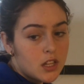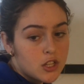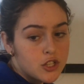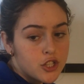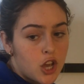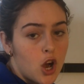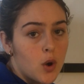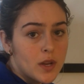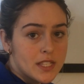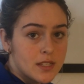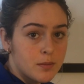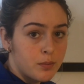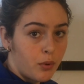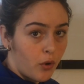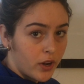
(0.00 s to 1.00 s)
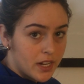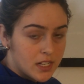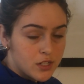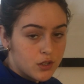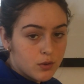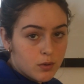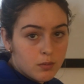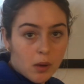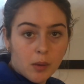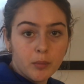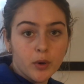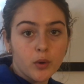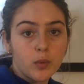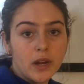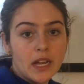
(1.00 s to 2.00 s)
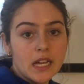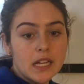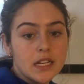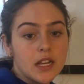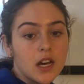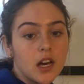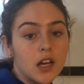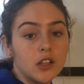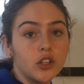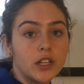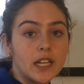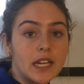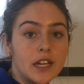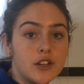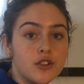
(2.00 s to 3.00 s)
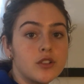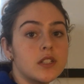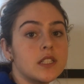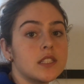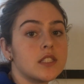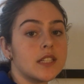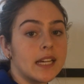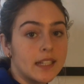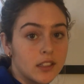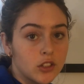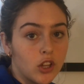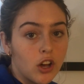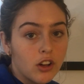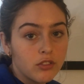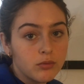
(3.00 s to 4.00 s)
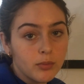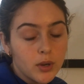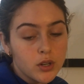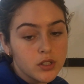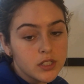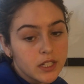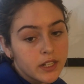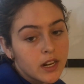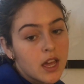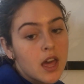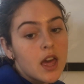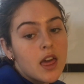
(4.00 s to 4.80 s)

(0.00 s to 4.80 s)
So it's important to remember when looking at Newton's second law of motion